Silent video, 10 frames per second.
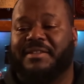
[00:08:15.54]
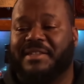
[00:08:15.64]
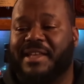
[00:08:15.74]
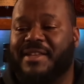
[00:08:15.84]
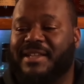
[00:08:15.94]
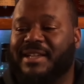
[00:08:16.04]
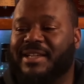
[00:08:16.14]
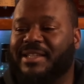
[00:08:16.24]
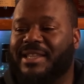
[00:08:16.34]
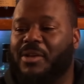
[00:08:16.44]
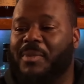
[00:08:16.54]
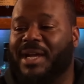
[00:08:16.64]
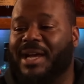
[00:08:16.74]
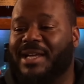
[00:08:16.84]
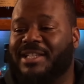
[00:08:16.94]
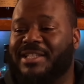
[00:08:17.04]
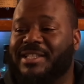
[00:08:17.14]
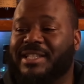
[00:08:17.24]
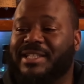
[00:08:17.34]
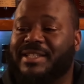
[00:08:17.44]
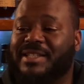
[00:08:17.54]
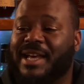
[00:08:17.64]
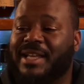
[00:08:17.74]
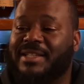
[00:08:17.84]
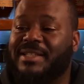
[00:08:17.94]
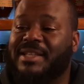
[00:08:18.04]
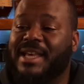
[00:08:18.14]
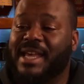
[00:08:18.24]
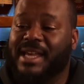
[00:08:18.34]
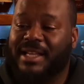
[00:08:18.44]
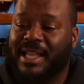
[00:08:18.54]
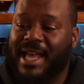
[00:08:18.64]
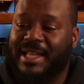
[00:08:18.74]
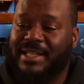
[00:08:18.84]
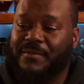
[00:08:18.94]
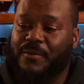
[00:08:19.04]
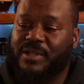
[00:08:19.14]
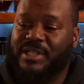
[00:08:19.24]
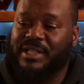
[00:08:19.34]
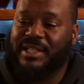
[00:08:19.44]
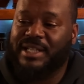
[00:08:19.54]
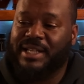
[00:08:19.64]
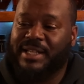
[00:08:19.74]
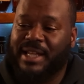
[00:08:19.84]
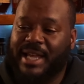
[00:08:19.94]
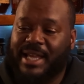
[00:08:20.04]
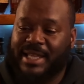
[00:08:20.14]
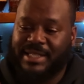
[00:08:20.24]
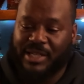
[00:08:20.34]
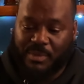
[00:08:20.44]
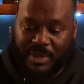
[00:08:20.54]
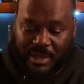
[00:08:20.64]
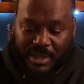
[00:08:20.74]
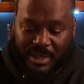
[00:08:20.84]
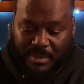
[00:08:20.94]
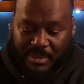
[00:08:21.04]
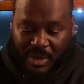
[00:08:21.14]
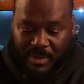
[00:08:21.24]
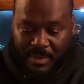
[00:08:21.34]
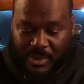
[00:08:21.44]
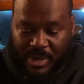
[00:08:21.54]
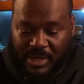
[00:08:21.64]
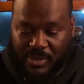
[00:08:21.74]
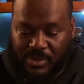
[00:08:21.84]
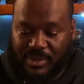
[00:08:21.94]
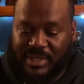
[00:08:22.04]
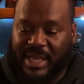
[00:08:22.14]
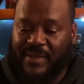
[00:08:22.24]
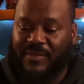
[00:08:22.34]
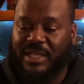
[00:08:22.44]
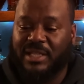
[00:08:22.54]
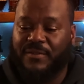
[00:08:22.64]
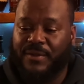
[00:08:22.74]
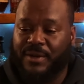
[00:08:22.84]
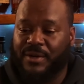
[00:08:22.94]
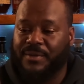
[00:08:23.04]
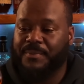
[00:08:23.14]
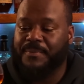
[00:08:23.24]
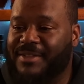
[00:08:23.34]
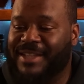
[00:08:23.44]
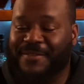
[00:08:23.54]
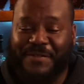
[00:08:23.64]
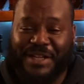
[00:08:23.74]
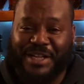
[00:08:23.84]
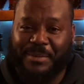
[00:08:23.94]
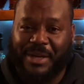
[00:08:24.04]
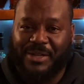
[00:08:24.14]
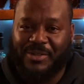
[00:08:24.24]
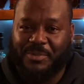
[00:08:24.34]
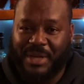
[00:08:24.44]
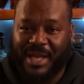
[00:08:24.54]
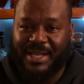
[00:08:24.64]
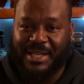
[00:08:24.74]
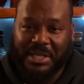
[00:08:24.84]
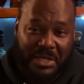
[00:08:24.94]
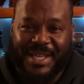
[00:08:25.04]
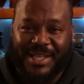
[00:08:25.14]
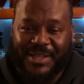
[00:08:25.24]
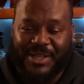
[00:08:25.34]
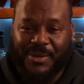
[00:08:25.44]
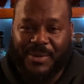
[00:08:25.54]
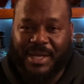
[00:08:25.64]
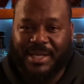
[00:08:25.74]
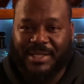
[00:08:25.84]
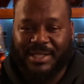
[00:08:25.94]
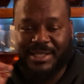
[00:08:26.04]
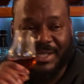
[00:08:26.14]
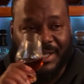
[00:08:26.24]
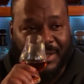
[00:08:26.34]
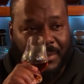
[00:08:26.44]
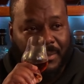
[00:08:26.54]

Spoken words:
sounds like a good thing. Oh my gosh, that's a decent size glass. Unfortunately, unlike SLB Bourbon Bar, I don't save these for infinity bottles, but you know what? Let's see.